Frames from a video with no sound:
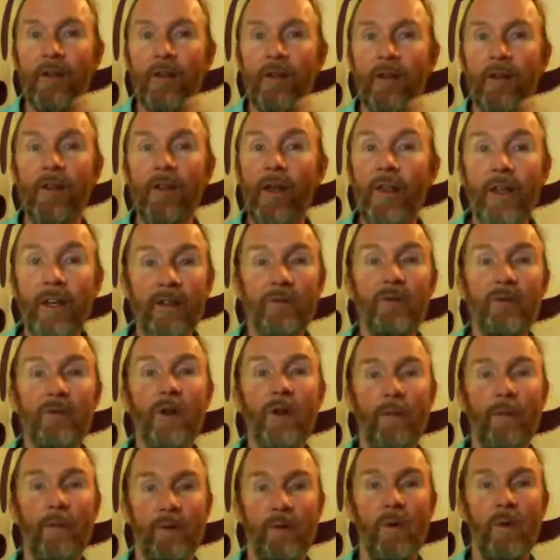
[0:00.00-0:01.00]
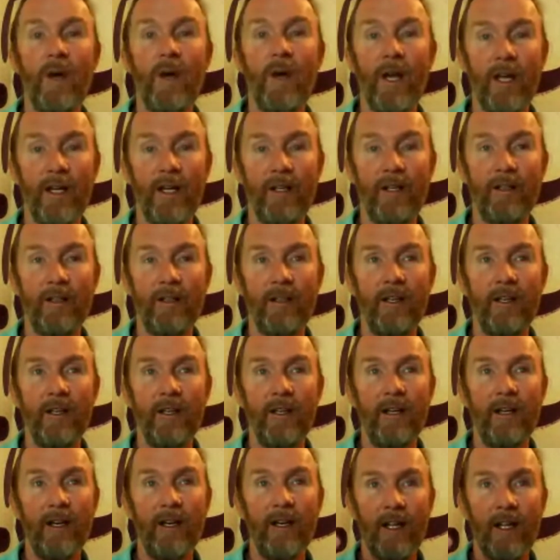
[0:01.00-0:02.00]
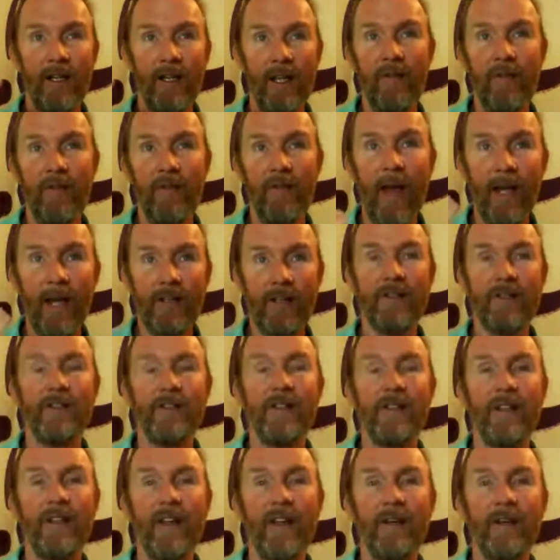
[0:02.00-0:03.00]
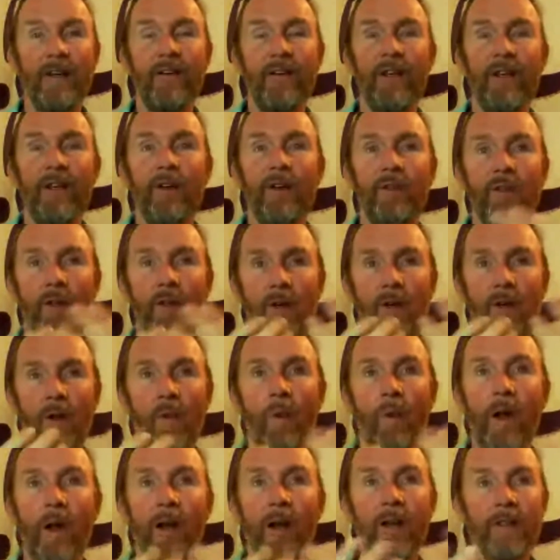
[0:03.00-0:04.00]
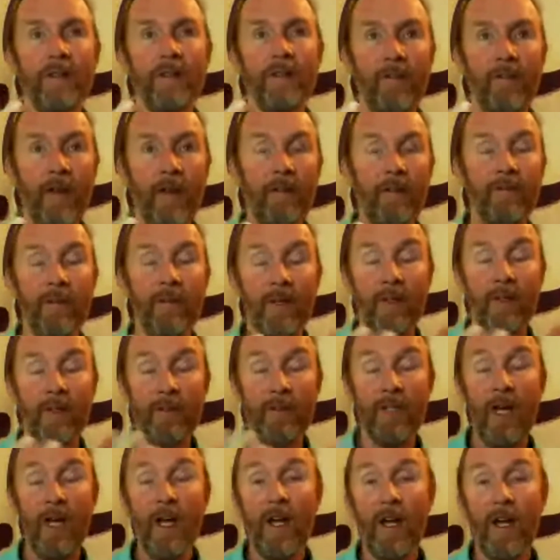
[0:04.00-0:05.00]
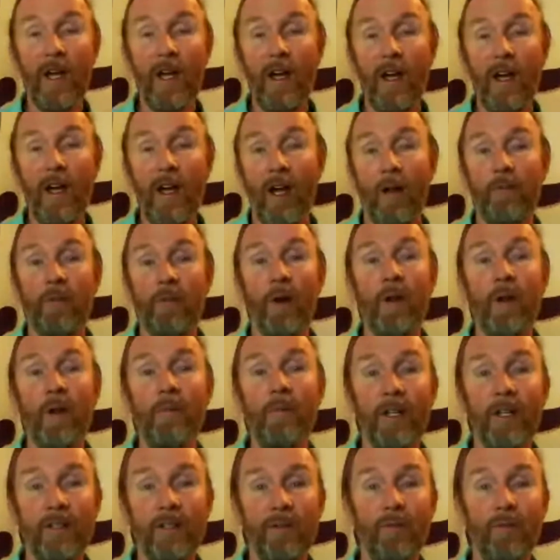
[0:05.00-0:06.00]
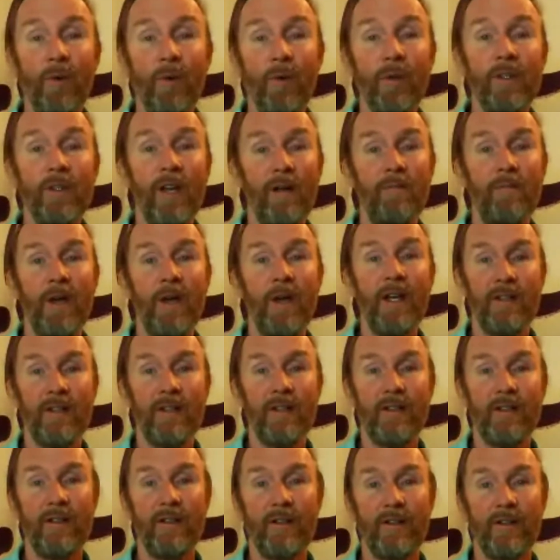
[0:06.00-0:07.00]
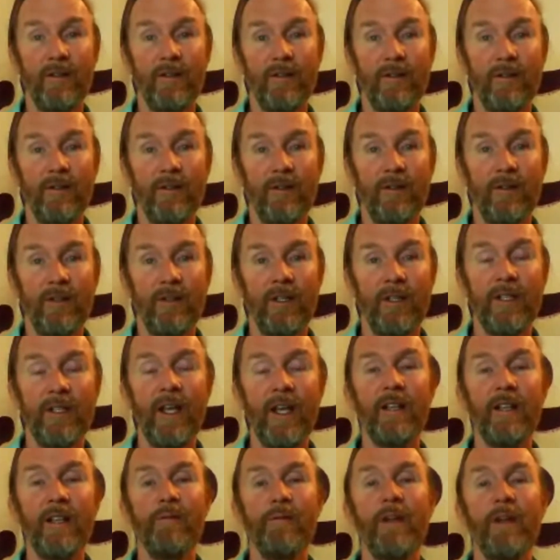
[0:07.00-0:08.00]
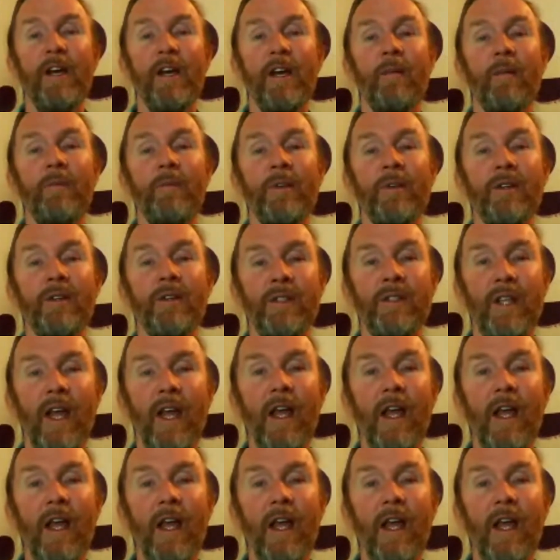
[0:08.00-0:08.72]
the things have dropped away. And they have access to that field or an awareness of that field on pretty much a full-time basis. But that has become their